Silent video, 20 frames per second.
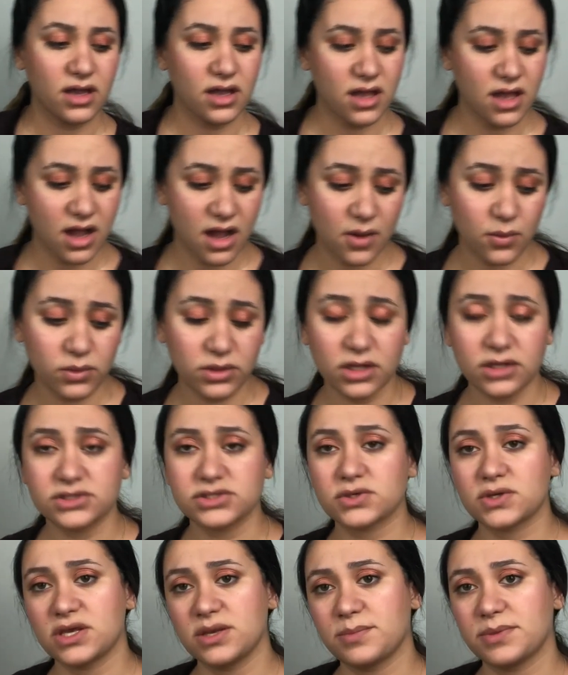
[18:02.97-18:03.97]
I will also
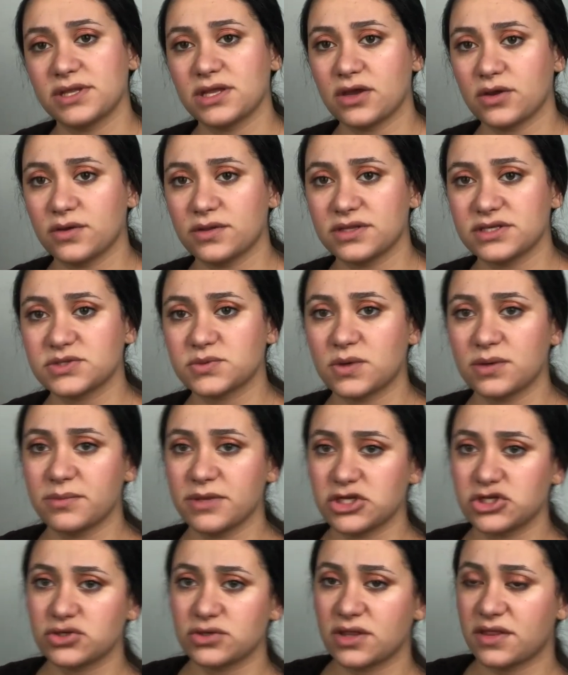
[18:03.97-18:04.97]
keep an eye on this one, make
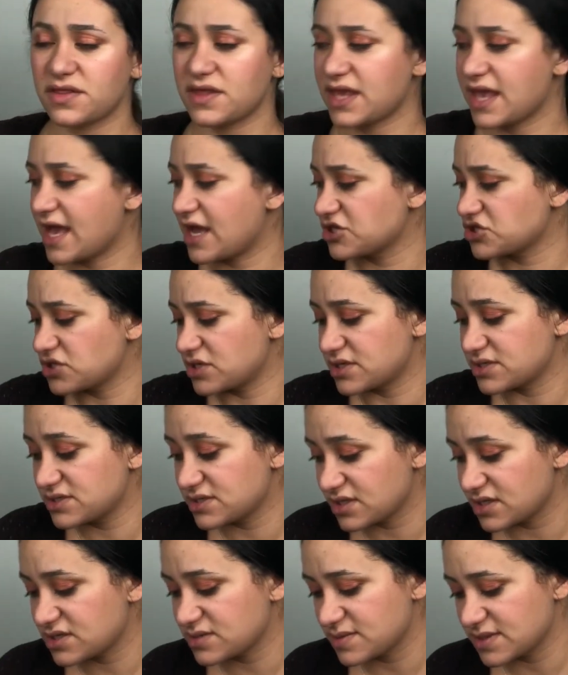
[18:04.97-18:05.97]
sure that they catch that it's the
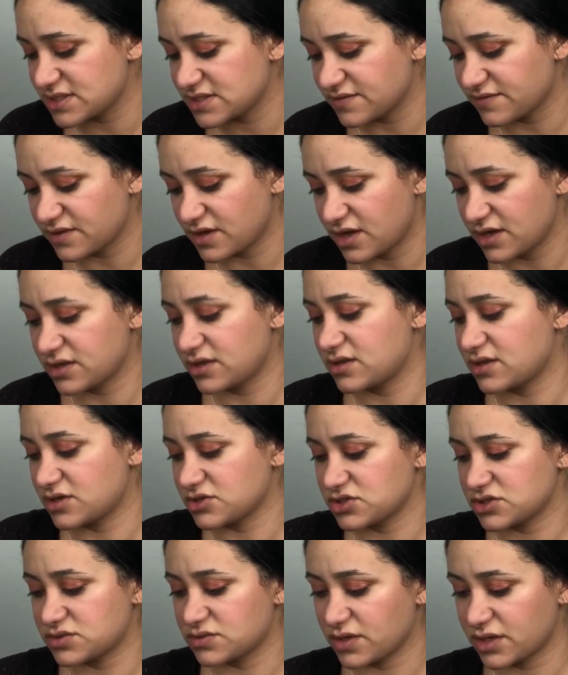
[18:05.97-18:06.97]
expensive line and not
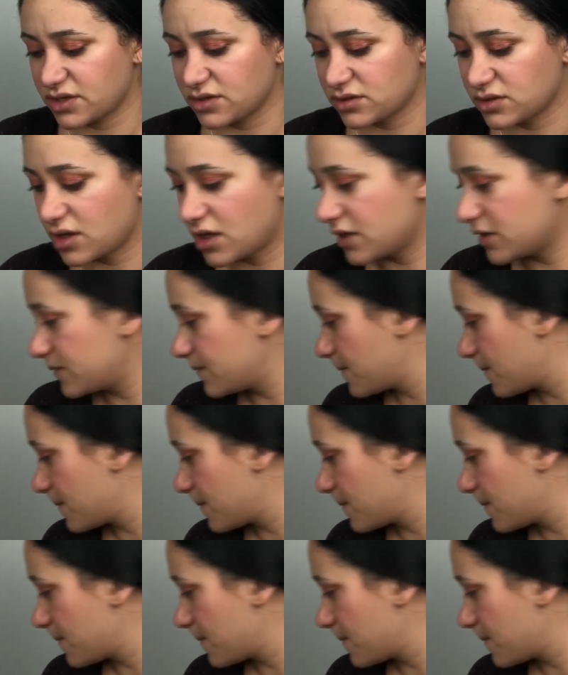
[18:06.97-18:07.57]
just regular line.